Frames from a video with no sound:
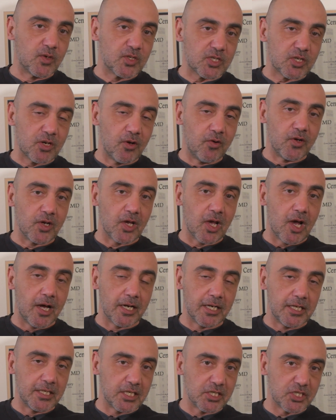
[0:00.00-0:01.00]
what's going
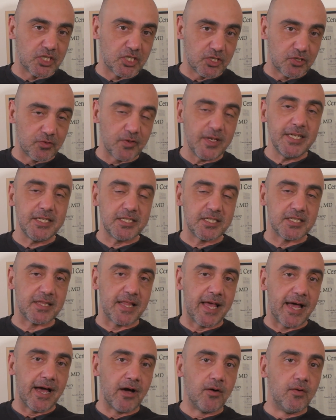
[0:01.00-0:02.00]
on in the
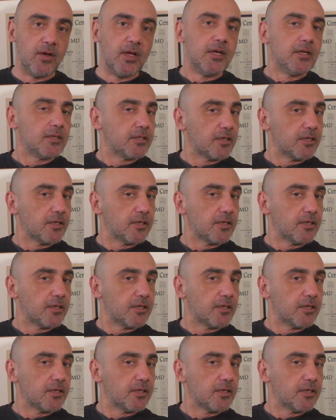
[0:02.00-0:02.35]
streets now,